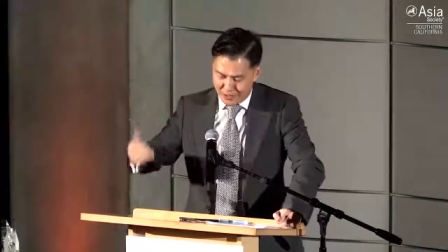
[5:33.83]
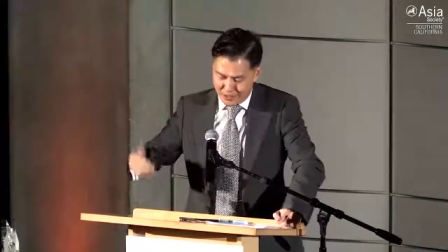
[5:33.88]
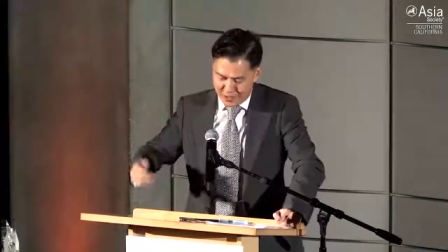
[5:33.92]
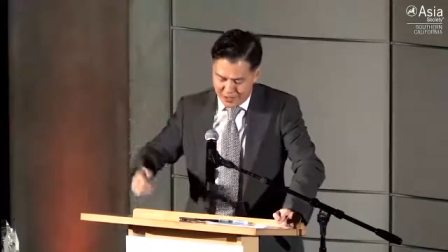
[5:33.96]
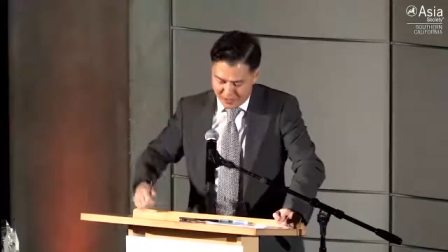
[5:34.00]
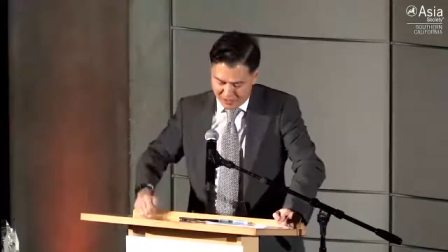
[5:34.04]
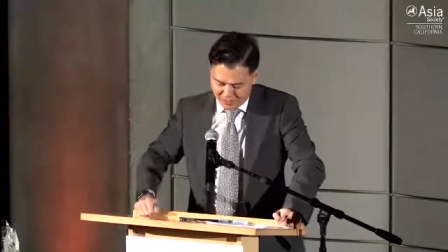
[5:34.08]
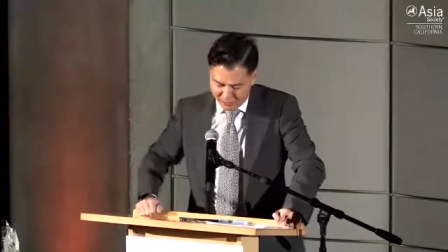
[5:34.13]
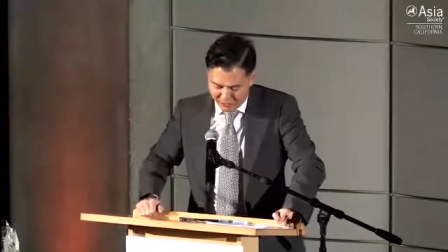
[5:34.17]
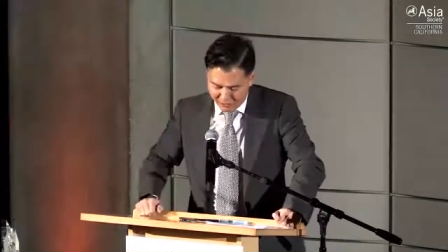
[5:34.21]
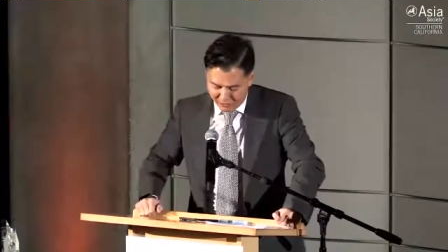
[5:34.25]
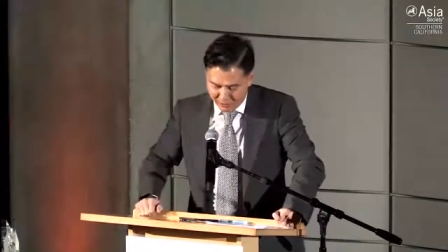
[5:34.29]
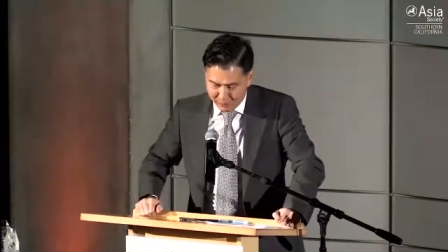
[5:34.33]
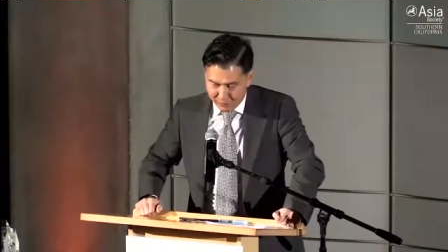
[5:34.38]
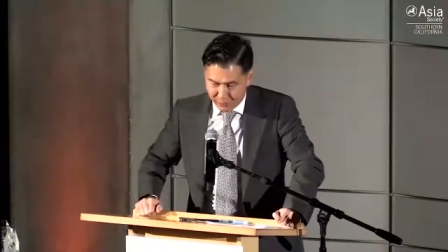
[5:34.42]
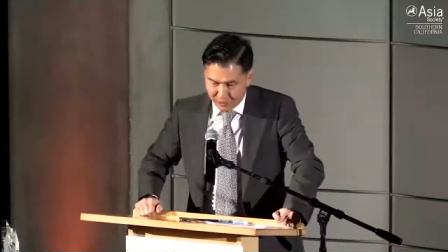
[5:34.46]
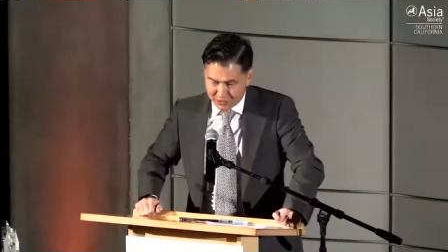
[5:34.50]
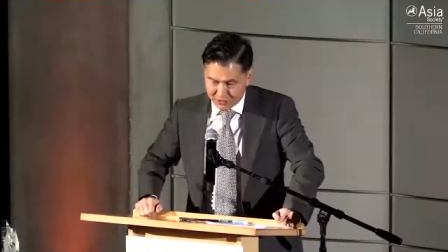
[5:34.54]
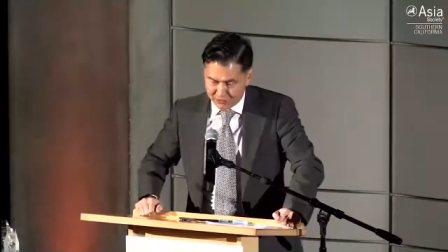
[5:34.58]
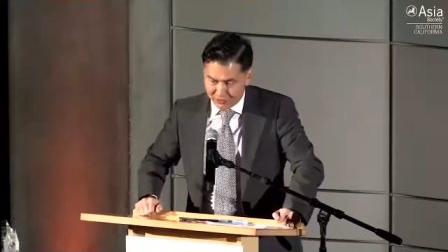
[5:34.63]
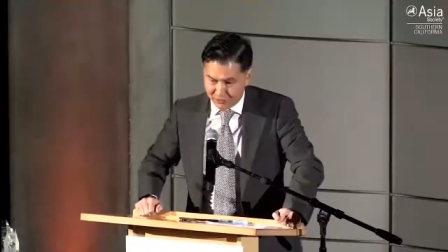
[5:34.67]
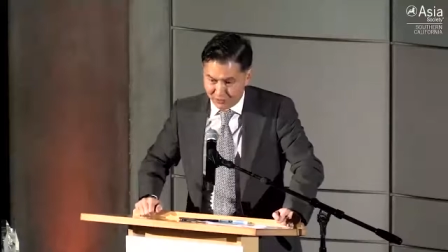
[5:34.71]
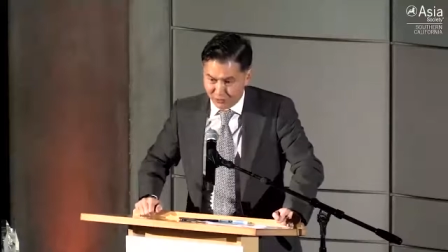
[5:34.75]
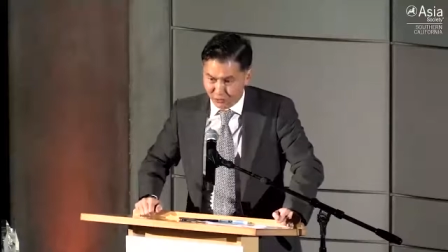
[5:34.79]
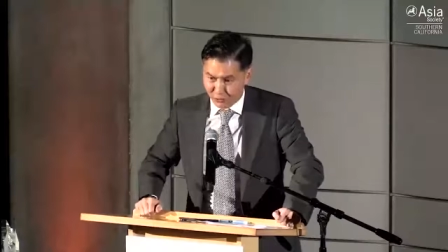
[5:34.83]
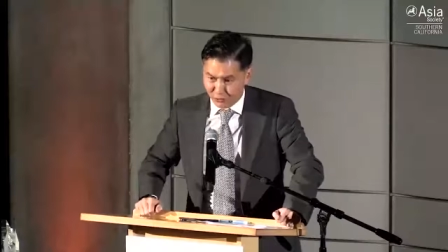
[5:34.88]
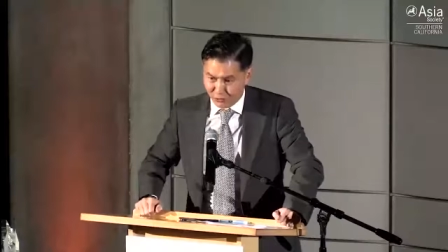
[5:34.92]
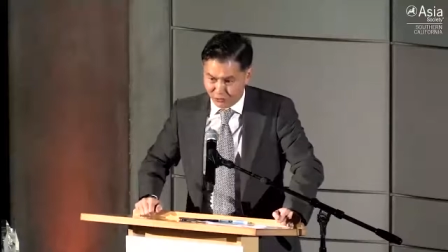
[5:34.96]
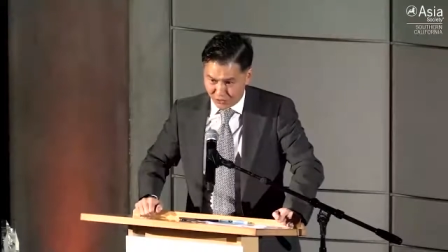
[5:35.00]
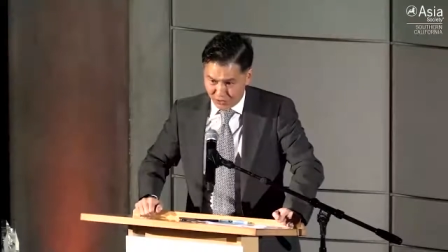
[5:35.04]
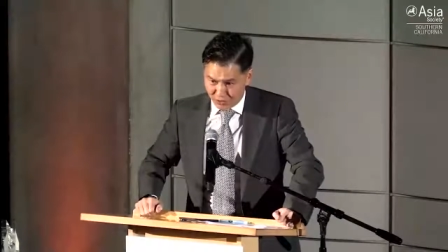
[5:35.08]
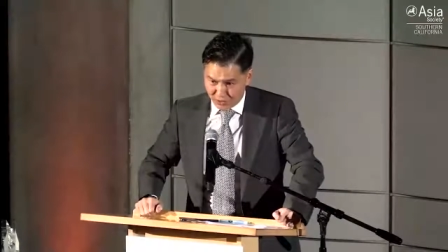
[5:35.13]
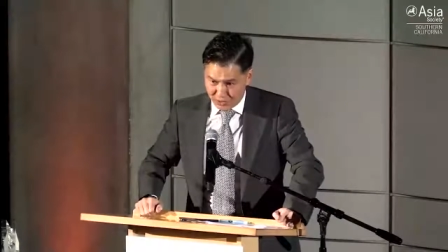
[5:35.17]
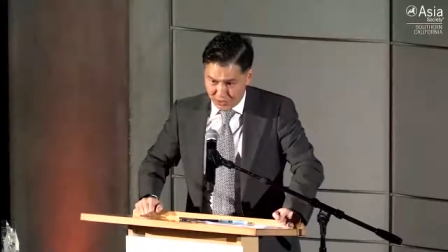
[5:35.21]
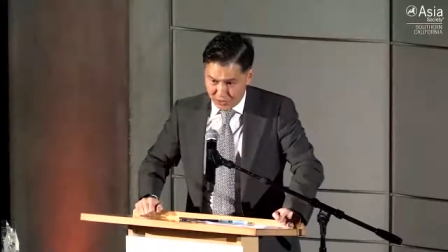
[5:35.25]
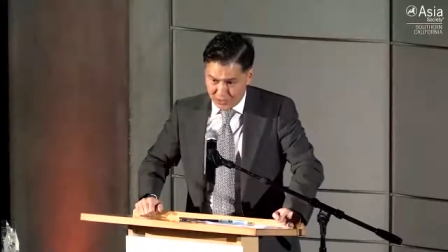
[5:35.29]
had a very positive
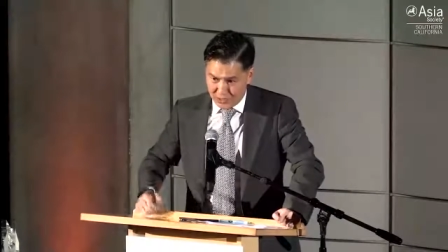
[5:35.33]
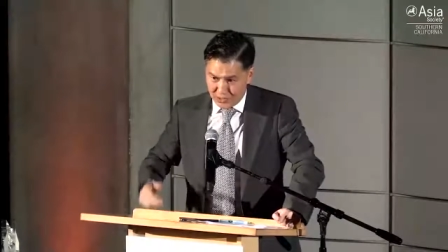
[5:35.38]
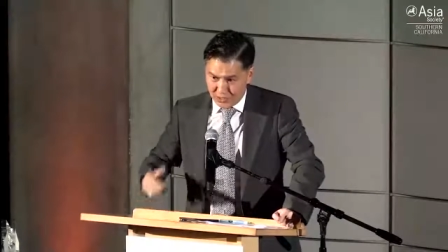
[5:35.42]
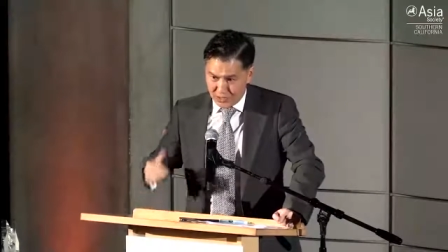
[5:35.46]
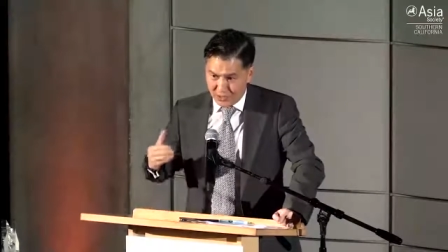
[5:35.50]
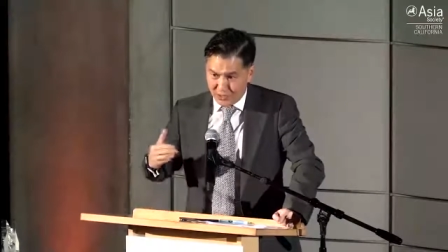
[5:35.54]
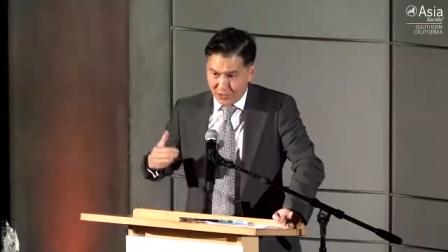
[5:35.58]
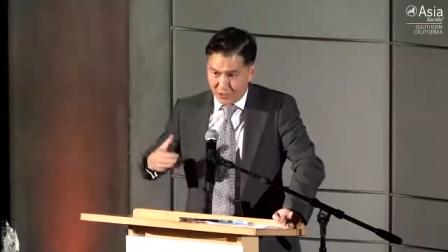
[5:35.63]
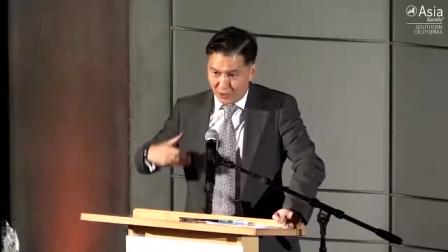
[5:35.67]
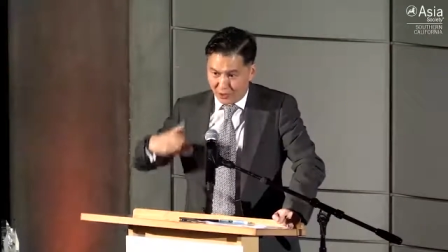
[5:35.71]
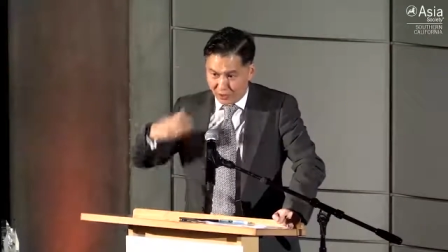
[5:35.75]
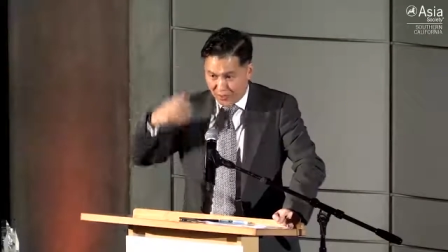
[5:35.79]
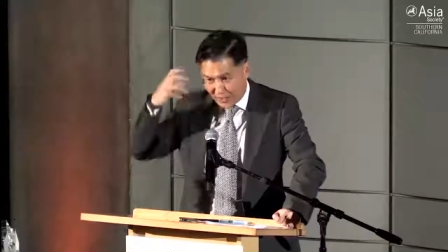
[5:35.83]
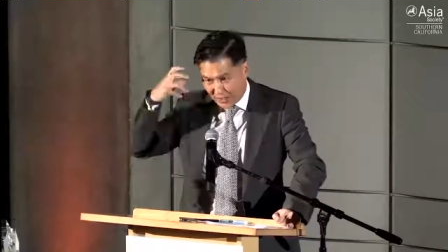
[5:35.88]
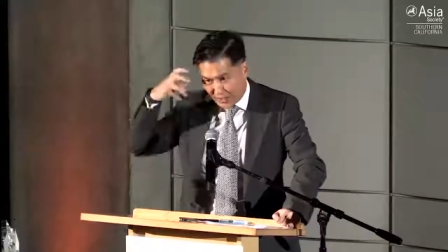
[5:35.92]
influence on me, on